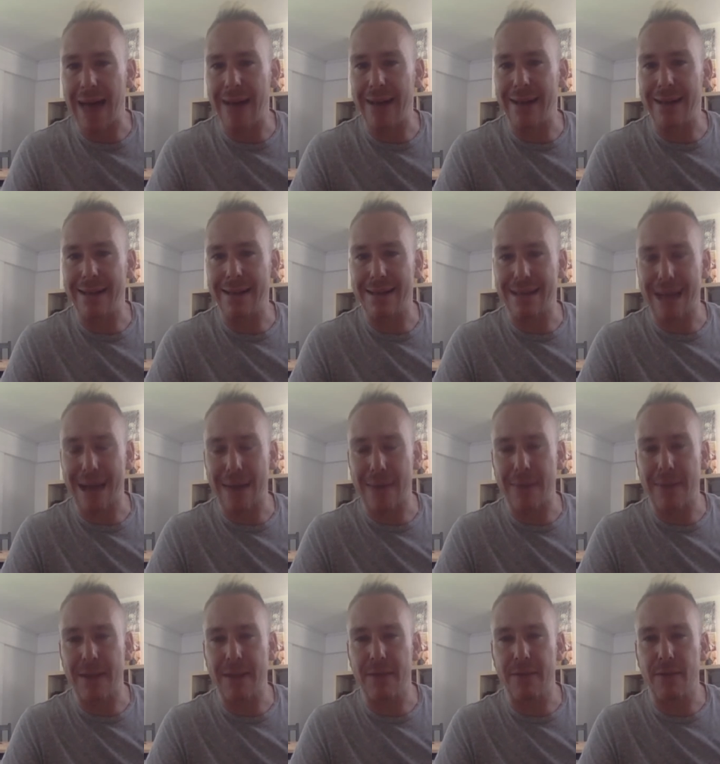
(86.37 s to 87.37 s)
and adapt
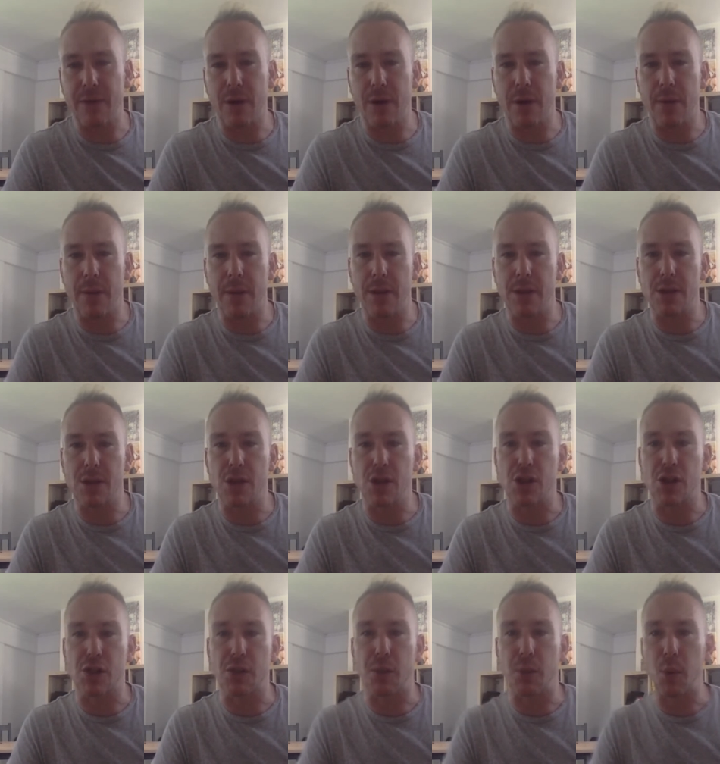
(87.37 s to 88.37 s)
the environment to
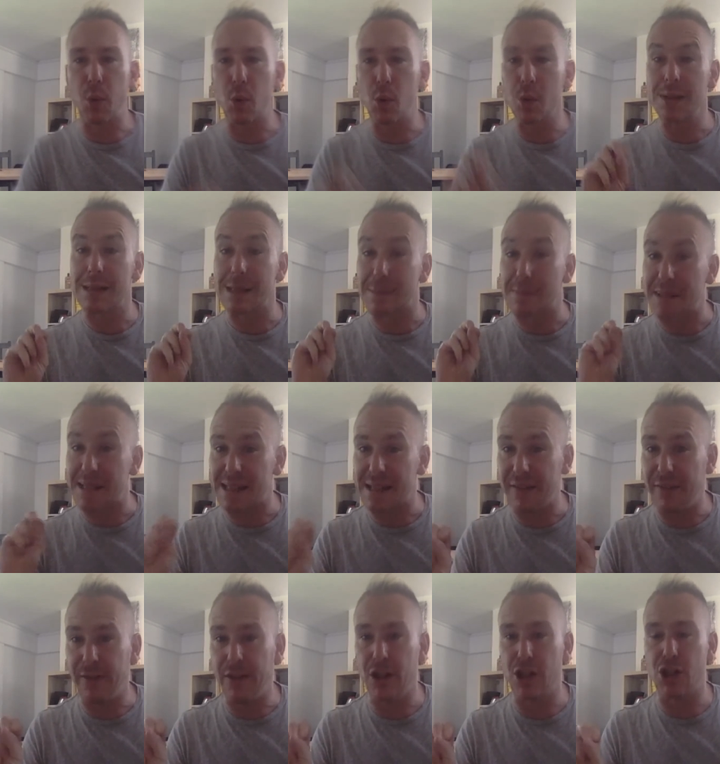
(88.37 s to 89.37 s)
support
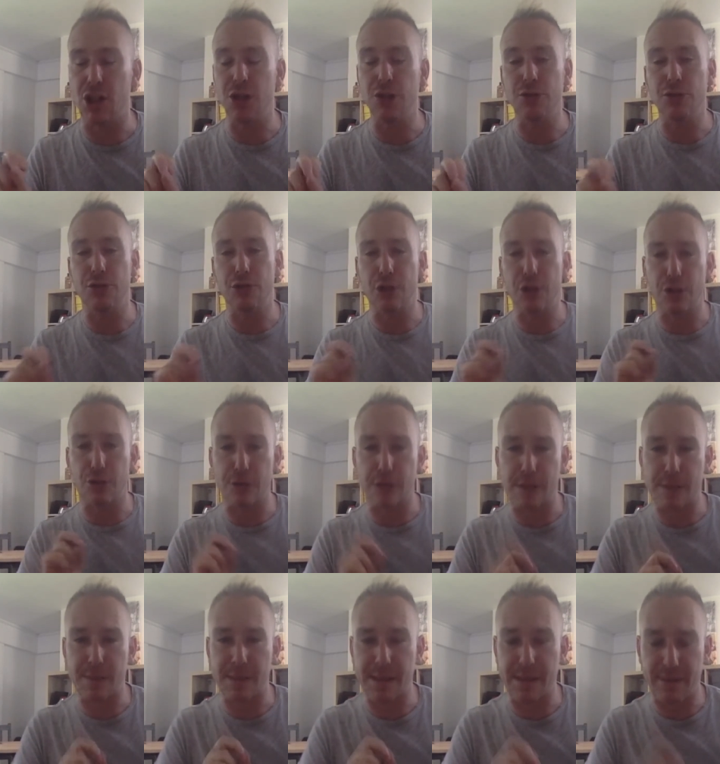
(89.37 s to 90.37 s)
specific children or
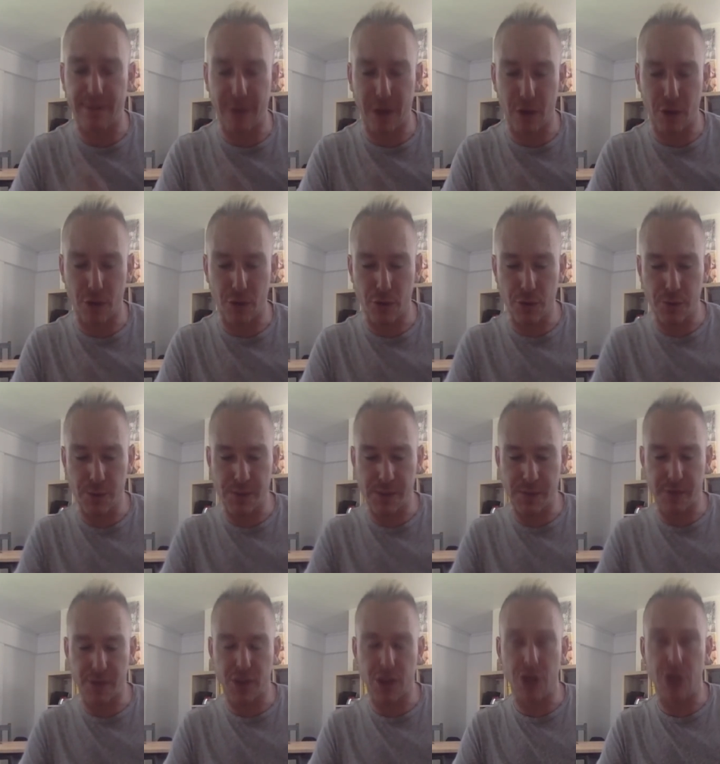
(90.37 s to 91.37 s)
specific groups
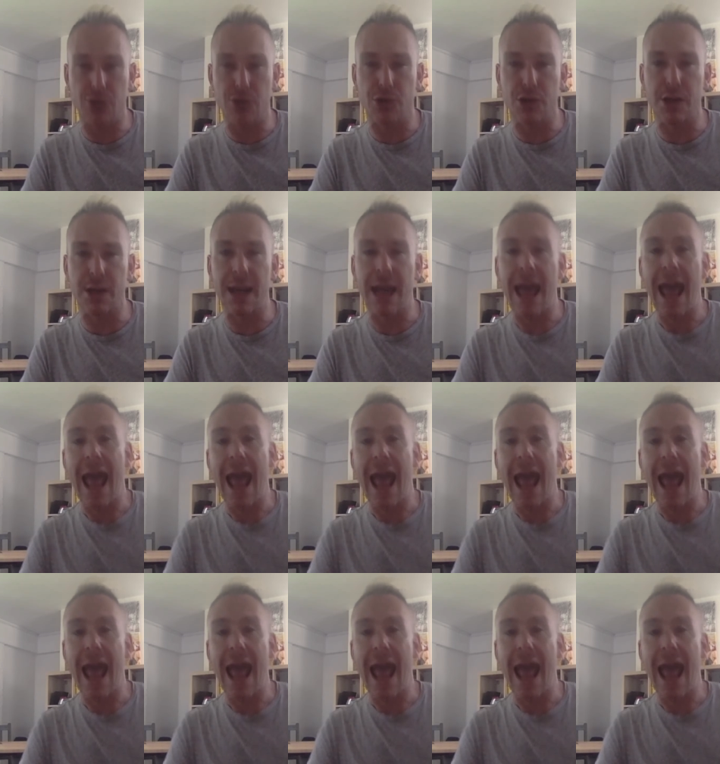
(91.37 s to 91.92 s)
of children.